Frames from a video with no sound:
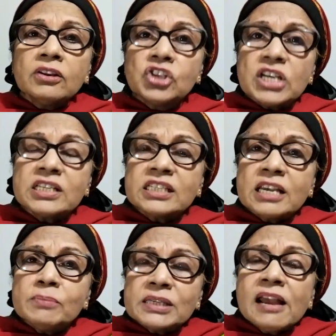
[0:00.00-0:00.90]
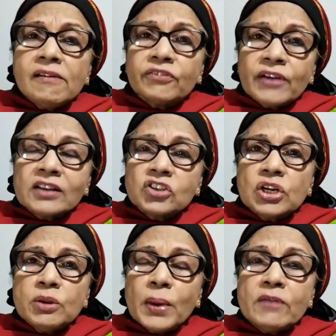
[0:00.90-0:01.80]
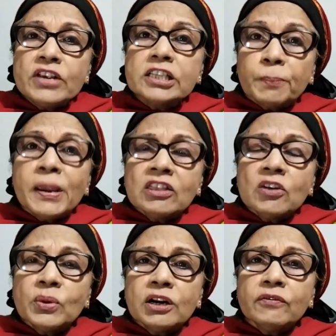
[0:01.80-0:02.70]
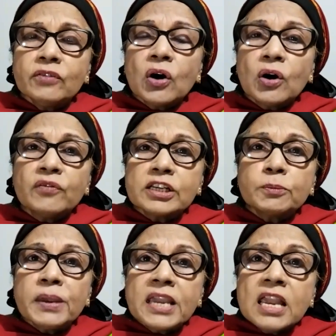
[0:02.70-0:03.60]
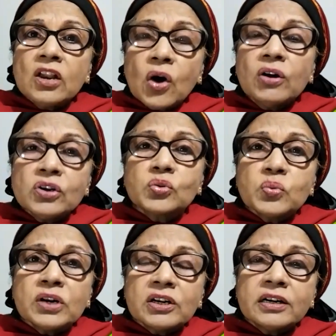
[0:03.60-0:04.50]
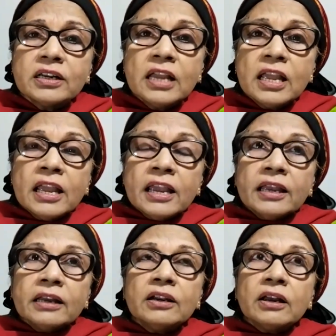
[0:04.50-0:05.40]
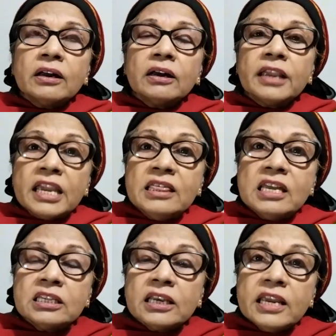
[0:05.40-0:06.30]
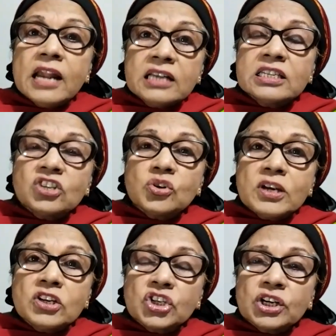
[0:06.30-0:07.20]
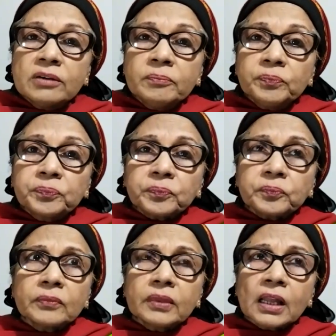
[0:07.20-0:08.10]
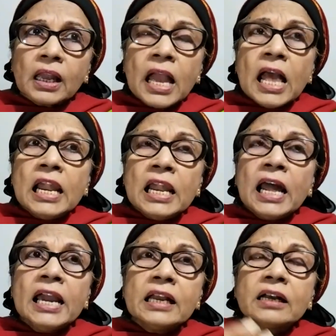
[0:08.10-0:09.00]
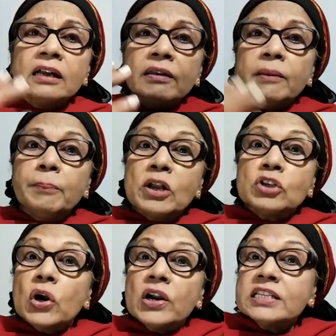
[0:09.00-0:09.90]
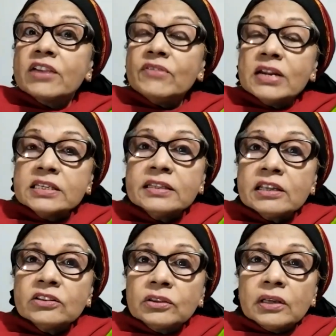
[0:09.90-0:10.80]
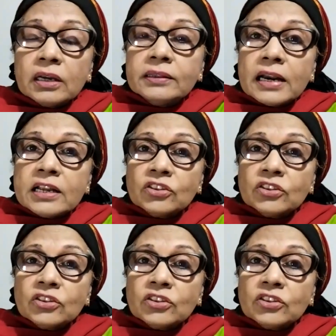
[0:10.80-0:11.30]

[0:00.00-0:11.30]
Jesus himself. Actually, when we speak the word of God, we're speaking God's word in our situation, like, because God has given us that